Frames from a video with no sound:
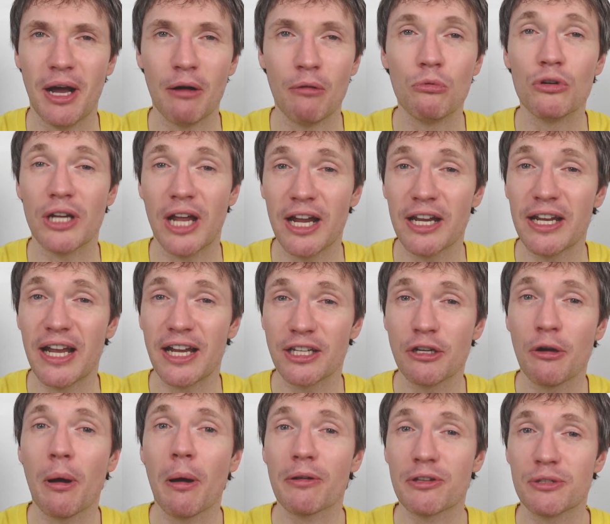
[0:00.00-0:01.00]

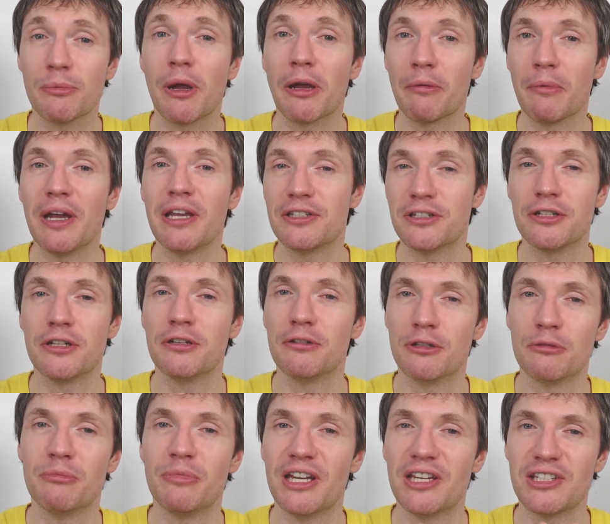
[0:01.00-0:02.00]
I go out of my way to
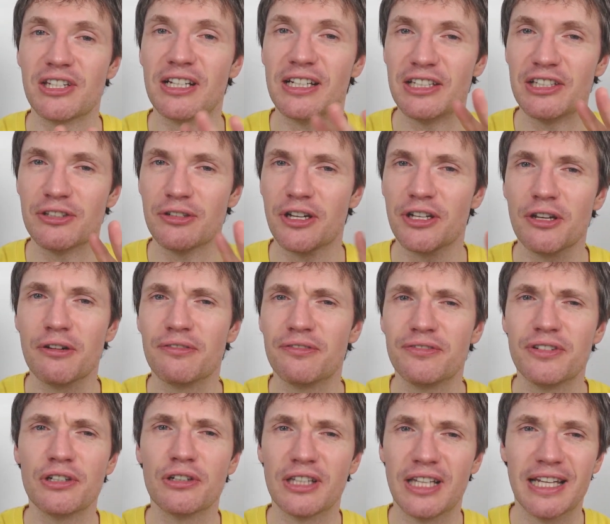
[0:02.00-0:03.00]
do them, basically. So I don't
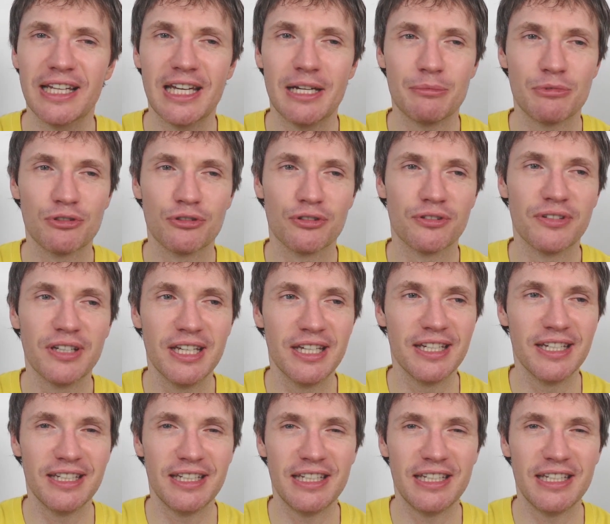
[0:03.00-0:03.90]
feel like I'm sort of.